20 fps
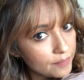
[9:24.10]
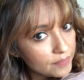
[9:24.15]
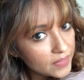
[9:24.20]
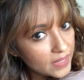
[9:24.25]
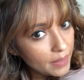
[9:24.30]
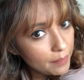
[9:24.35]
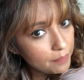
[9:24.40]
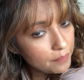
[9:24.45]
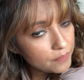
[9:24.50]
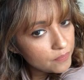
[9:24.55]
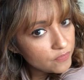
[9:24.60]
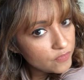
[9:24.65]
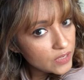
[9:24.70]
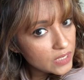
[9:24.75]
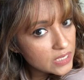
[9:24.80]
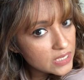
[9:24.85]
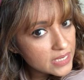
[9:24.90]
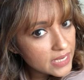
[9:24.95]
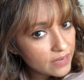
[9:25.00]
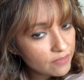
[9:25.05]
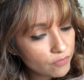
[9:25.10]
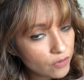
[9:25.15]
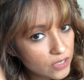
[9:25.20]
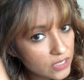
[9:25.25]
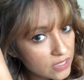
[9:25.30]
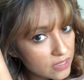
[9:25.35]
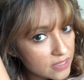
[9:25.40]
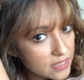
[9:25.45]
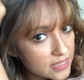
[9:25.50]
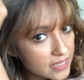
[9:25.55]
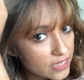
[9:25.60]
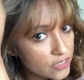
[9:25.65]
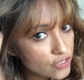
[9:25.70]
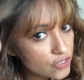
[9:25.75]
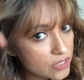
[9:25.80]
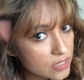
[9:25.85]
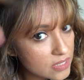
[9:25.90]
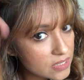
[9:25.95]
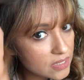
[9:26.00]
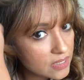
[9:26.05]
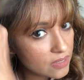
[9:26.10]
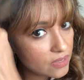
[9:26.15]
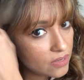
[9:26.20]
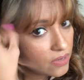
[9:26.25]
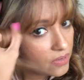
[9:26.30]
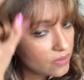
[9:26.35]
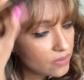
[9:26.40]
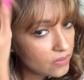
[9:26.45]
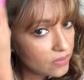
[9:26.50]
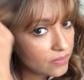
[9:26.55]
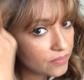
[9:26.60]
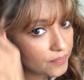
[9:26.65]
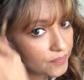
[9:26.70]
Yep, we take vertical sections here.